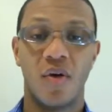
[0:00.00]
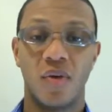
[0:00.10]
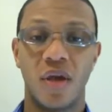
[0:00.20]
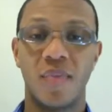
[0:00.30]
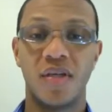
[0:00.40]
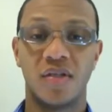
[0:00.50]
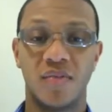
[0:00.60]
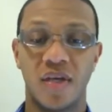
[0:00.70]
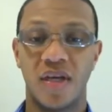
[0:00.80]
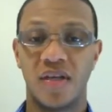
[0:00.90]
What that means to
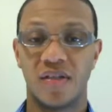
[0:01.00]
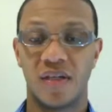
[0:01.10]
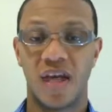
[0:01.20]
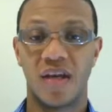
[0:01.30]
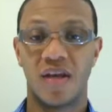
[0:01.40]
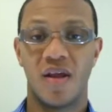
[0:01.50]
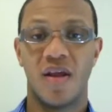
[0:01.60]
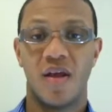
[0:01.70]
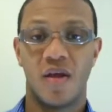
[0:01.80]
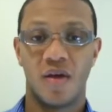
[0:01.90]
me is, again,
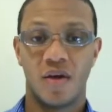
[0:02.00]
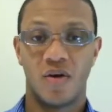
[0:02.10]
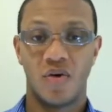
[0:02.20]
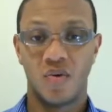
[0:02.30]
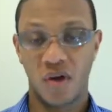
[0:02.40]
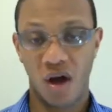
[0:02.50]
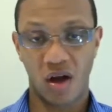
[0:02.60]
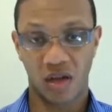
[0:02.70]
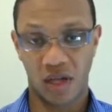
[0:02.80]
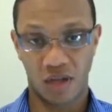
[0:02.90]
we
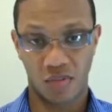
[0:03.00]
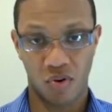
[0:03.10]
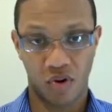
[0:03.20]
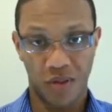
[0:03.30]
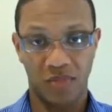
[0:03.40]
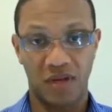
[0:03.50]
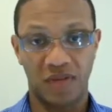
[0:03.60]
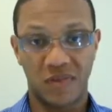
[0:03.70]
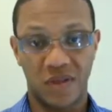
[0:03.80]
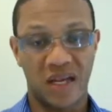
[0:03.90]
all get programmed to live
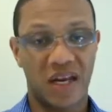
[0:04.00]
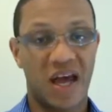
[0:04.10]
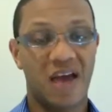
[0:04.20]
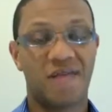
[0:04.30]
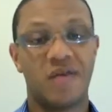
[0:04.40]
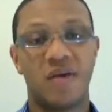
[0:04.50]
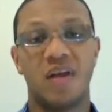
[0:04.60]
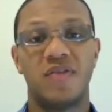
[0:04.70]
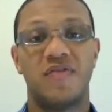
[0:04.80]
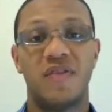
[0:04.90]
this mundane life. A
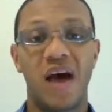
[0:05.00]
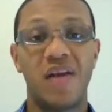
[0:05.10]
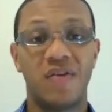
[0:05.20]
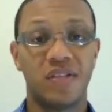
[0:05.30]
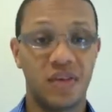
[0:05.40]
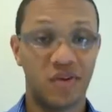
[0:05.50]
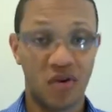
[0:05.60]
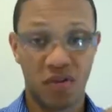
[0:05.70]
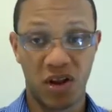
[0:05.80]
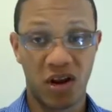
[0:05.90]
lot of us, even
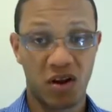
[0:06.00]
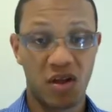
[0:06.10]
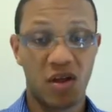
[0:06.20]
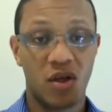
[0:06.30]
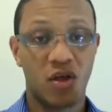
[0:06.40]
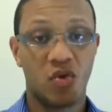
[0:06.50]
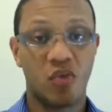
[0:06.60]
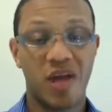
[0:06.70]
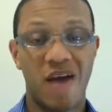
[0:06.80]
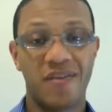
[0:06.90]
over here,
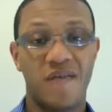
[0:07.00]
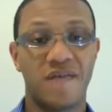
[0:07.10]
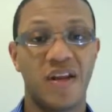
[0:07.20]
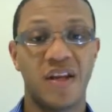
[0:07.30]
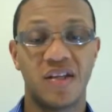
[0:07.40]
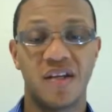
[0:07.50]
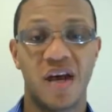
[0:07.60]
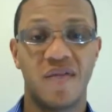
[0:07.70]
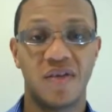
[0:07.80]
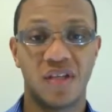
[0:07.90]
we have that feeling
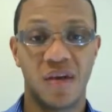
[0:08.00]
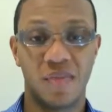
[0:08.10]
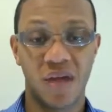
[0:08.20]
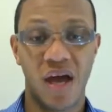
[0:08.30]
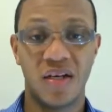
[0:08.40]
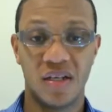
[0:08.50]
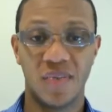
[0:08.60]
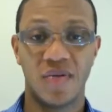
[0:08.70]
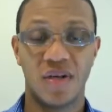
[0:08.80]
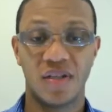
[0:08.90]
inside of us, again, beyond
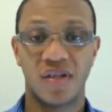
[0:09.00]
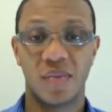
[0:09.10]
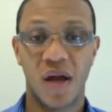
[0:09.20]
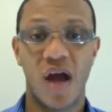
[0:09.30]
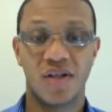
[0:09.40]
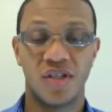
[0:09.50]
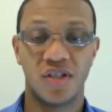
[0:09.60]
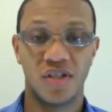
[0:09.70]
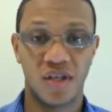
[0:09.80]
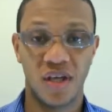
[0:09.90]
deeper than the
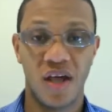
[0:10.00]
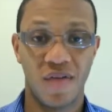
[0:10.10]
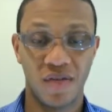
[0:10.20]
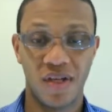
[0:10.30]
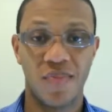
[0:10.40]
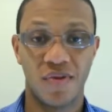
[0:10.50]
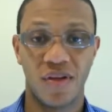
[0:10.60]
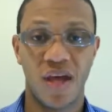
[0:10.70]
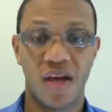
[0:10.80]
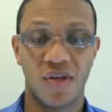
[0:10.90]
subconscious. It's a level deeper
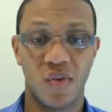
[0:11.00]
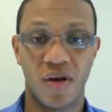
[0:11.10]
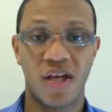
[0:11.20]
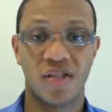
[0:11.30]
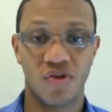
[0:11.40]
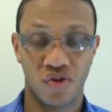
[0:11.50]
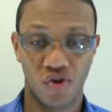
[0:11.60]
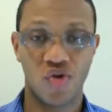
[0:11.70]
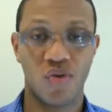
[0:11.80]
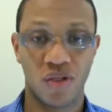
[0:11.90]
than that, to where that's your
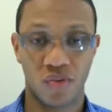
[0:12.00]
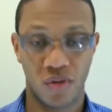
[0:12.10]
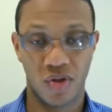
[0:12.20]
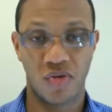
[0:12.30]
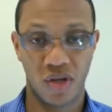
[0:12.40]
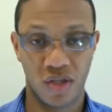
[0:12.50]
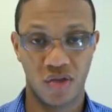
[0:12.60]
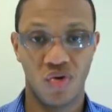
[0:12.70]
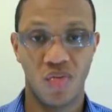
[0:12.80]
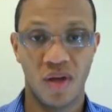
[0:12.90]
trueness, what you need to
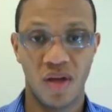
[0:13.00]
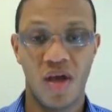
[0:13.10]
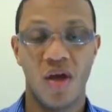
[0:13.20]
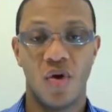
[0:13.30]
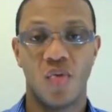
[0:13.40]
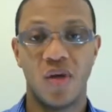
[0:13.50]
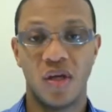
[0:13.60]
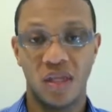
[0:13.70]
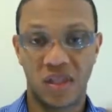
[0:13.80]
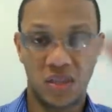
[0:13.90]
do. But we
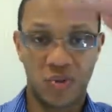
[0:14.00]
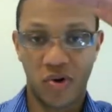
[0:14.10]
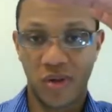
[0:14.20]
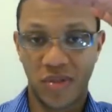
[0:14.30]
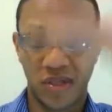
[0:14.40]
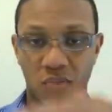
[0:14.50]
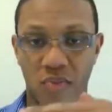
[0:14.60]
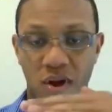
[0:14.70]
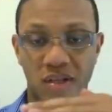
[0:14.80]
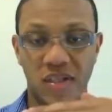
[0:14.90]
get these programs that
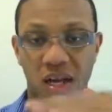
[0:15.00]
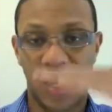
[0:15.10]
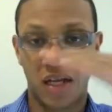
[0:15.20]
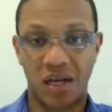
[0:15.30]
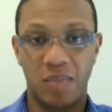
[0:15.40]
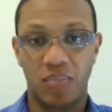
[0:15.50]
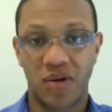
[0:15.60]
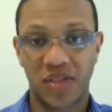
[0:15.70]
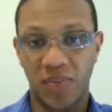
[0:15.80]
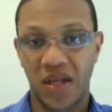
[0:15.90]
suppress that, like
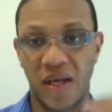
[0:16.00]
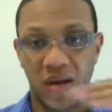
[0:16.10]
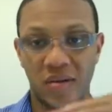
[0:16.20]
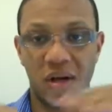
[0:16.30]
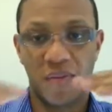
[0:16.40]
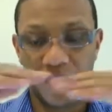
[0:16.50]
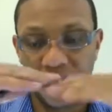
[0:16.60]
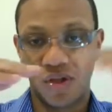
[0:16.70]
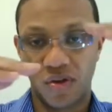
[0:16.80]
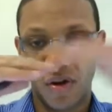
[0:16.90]
bricks being laid on top of
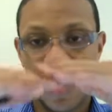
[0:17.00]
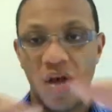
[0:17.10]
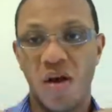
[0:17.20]
each other.